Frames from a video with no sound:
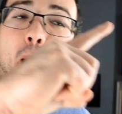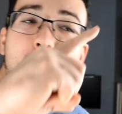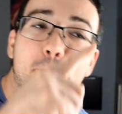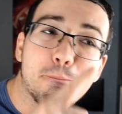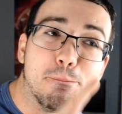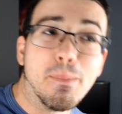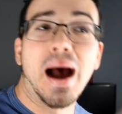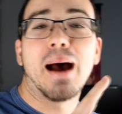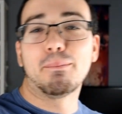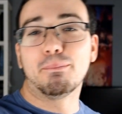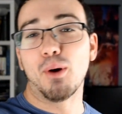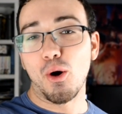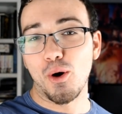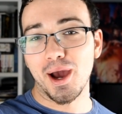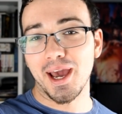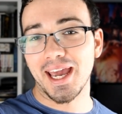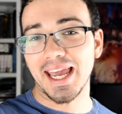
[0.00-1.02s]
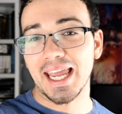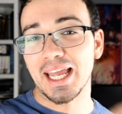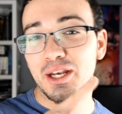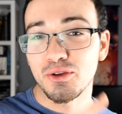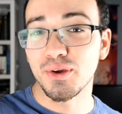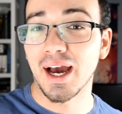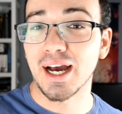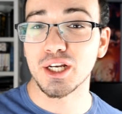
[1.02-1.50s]
my boy
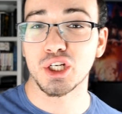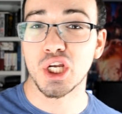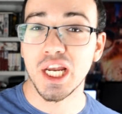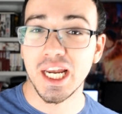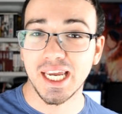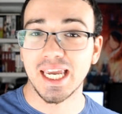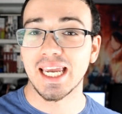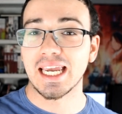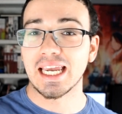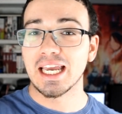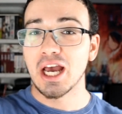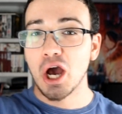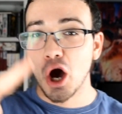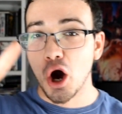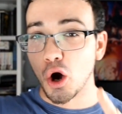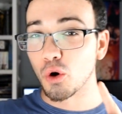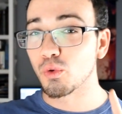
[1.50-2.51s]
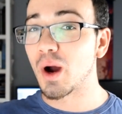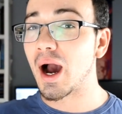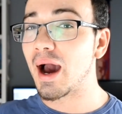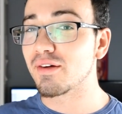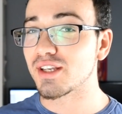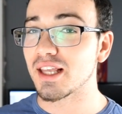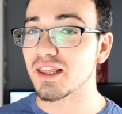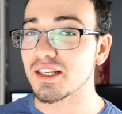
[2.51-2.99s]
Inuyashiki
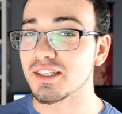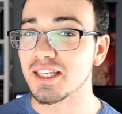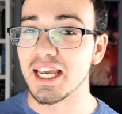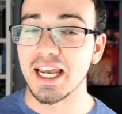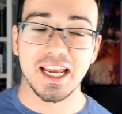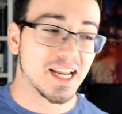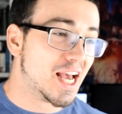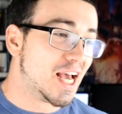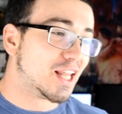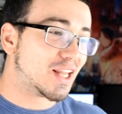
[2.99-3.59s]
arrives at the scene.